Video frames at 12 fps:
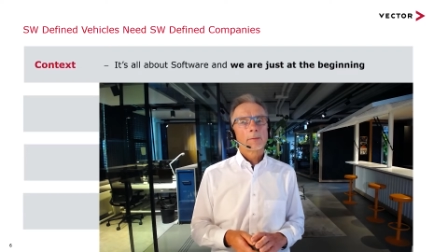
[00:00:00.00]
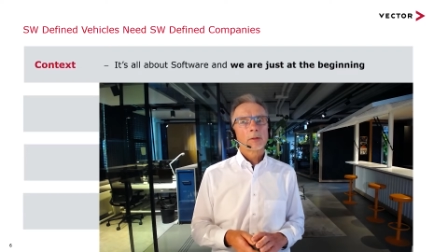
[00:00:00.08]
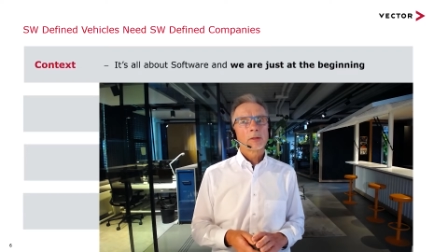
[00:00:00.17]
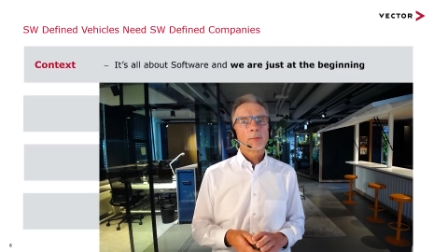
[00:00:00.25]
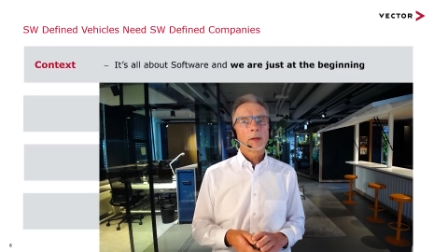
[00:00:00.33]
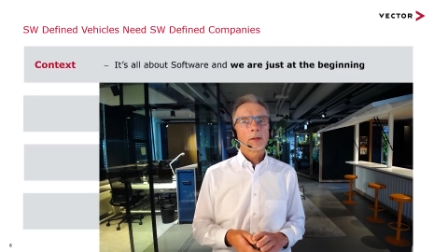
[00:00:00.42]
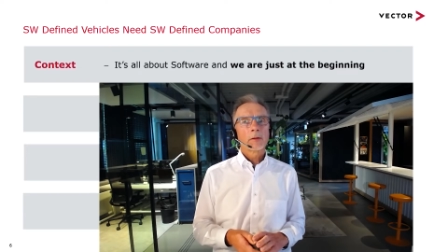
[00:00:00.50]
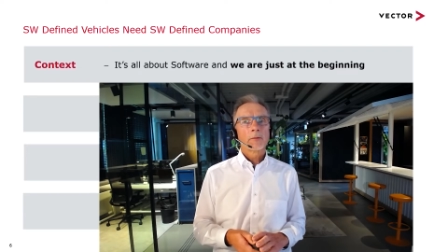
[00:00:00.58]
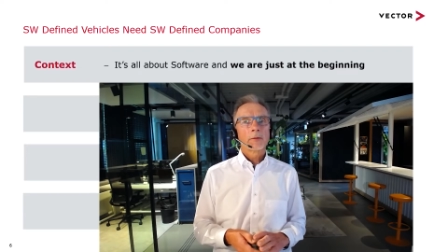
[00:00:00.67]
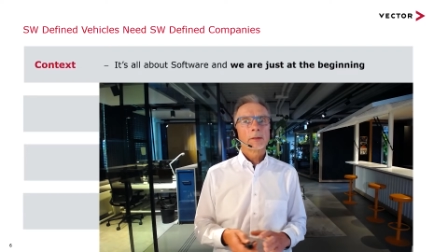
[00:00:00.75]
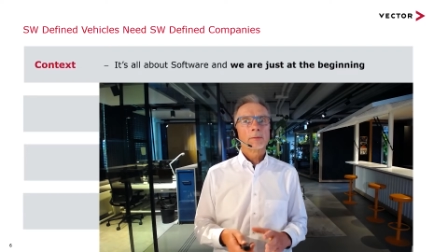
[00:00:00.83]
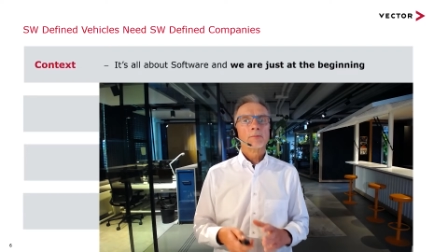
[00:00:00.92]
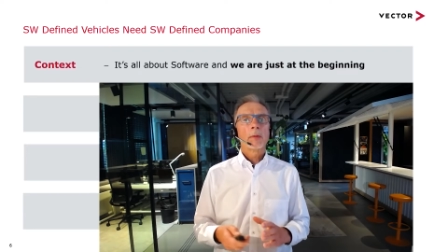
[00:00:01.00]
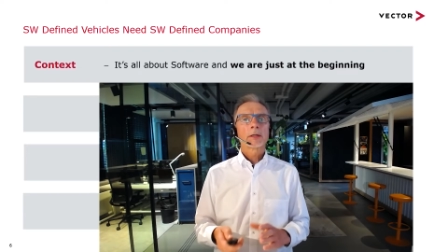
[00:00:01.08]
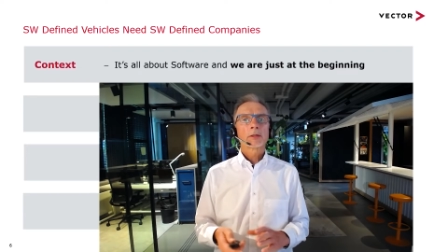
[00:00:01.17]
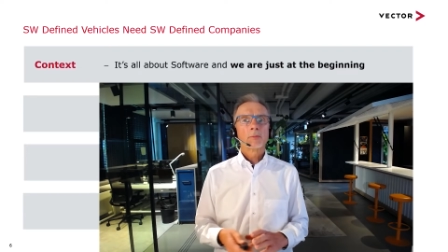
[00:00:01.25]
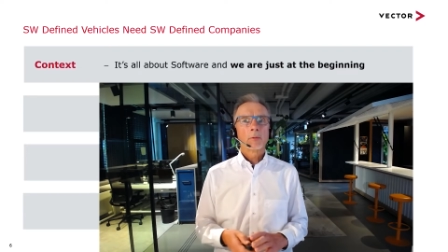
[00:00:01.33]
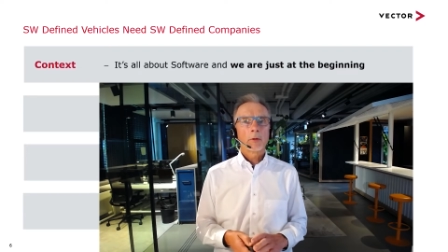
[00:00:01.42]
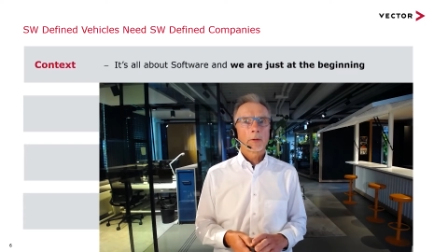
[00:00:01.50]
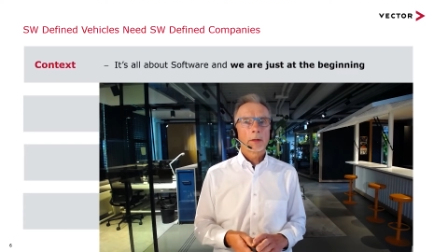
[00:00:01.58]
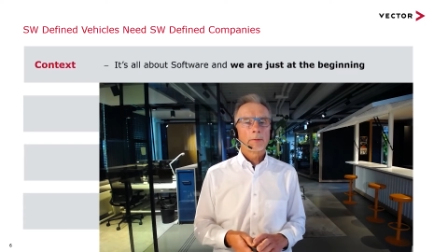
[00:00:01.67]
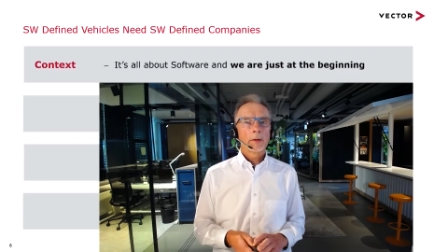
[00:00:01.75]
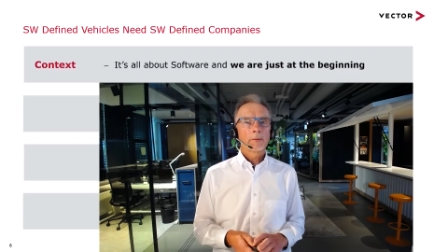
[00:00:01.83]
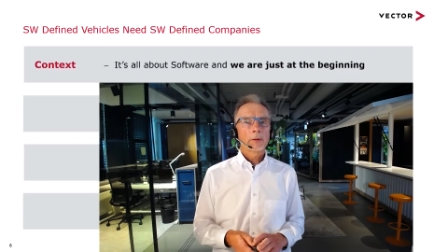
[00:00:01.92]
perspective is much more
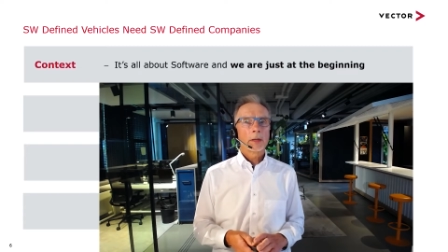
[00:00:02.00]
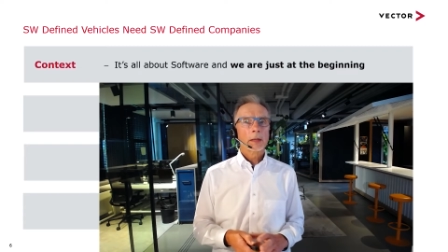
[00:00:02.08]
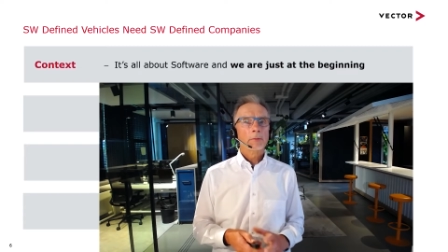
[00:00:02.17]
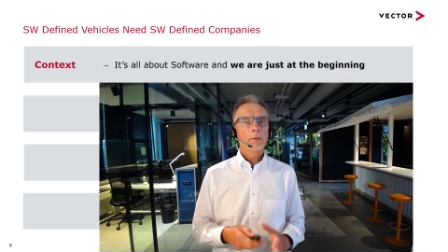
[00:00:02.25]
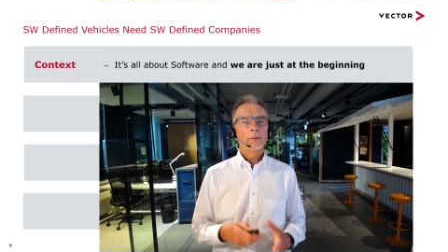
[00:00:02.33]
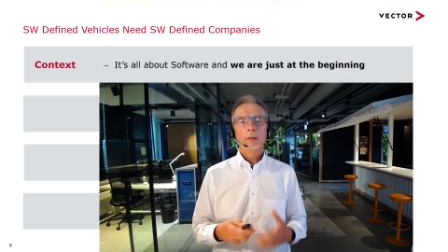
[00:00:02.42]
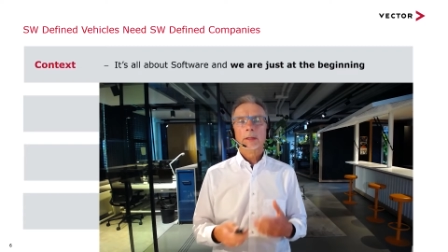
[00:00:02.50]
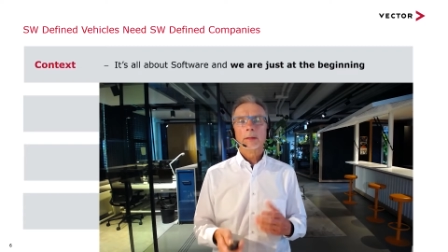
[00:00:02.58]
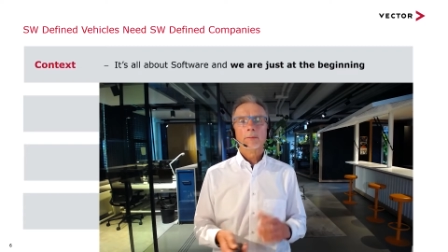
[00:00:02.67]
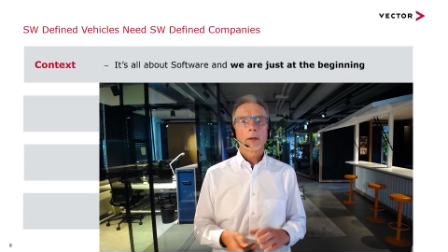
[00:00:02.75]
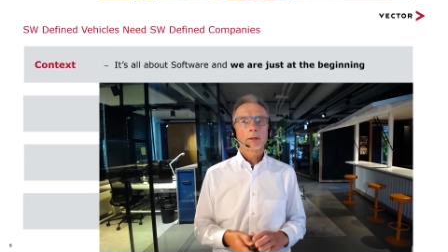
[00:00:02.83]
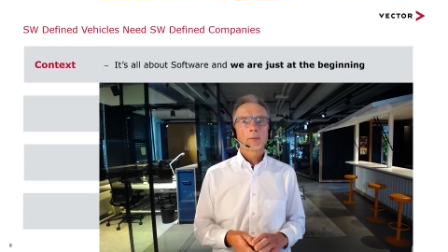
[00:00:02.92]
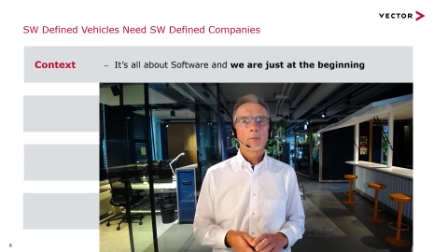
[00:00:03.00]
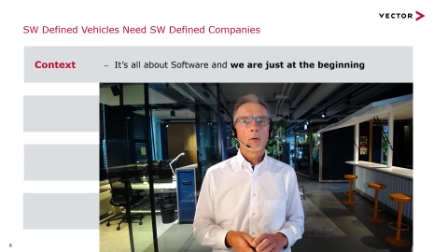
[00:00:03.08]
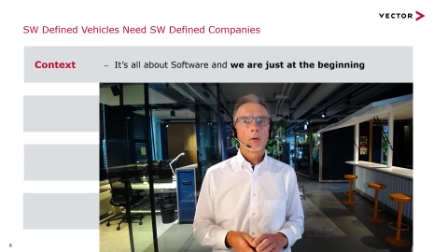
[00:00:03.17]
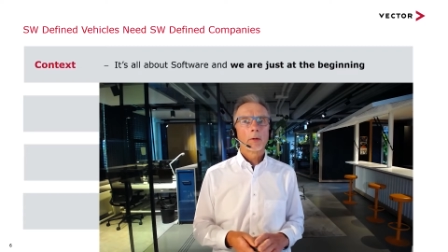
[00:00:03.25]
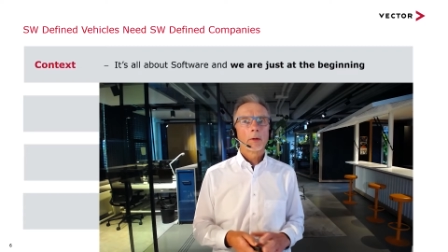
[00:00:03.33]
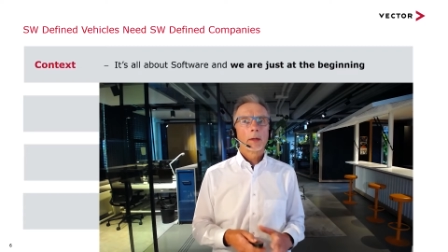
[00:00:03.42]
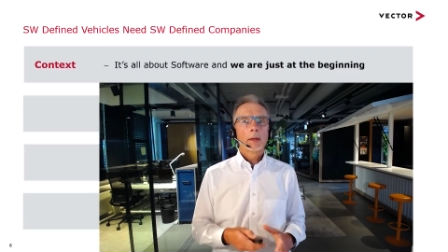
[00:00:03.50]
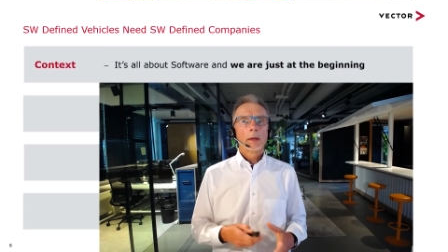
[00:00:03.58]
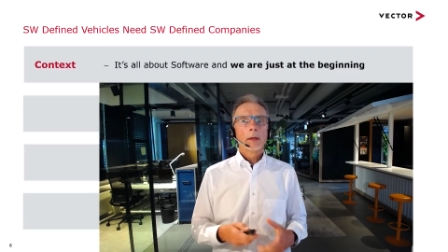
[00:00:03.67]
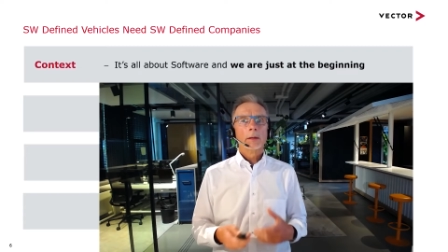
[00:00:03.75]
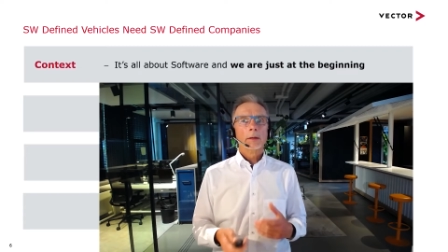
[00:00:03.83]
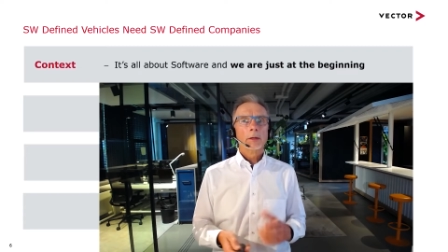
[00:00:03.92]
than we have today, and we will need much more
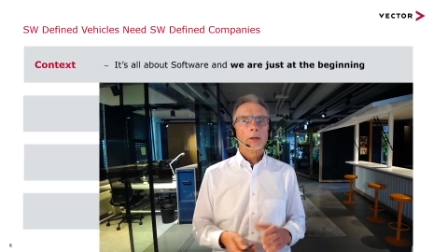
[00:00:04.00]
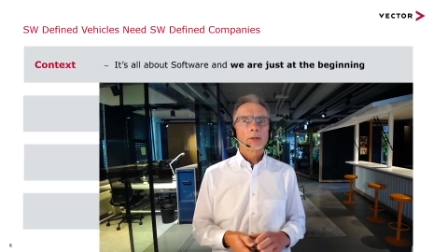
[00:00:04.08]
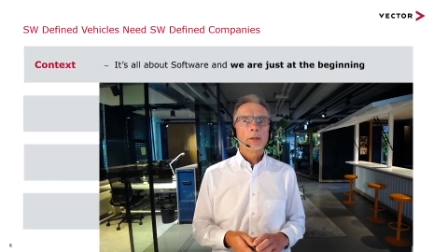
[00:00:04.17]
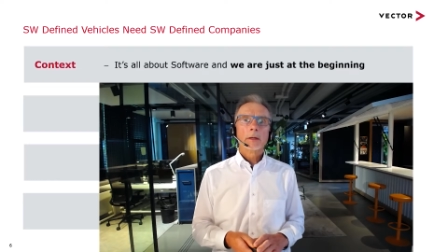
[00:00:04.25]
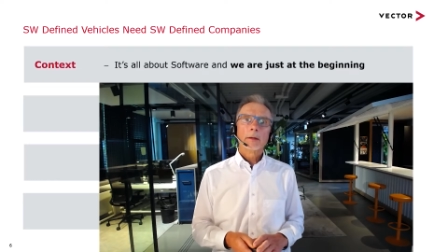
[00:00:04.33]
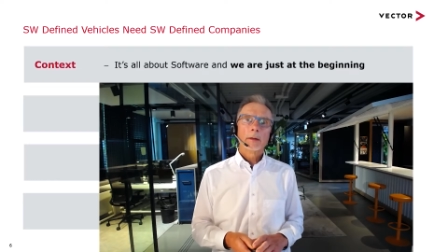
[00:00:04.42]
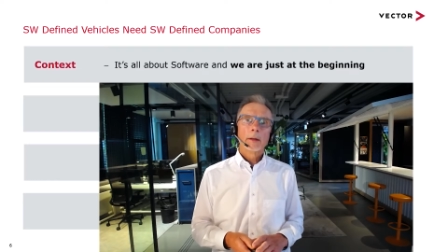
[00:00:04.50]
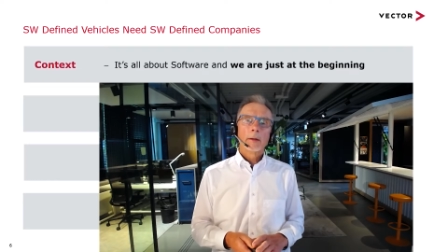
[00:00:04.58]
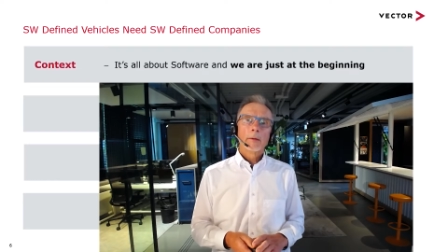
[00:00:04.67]
and additional